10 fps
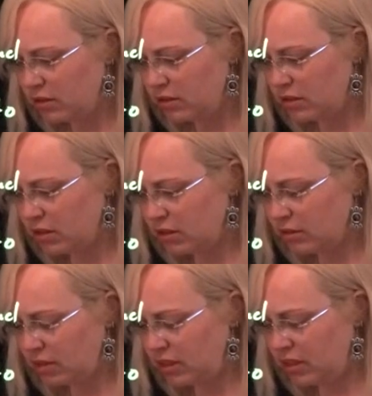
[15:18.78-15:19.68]

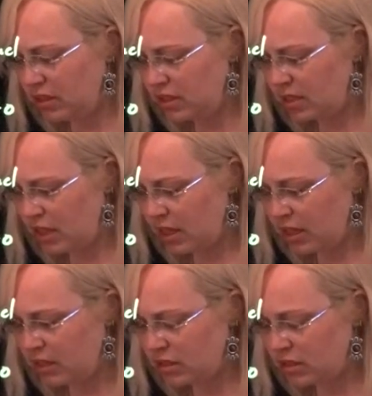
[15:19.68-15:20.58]
So in this
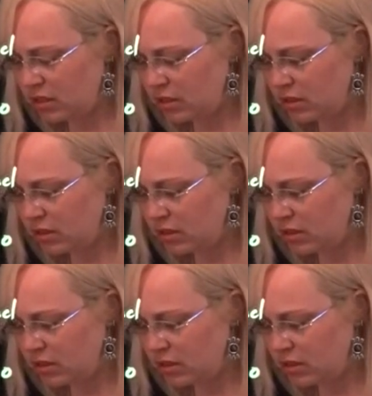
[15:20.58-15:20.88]
case,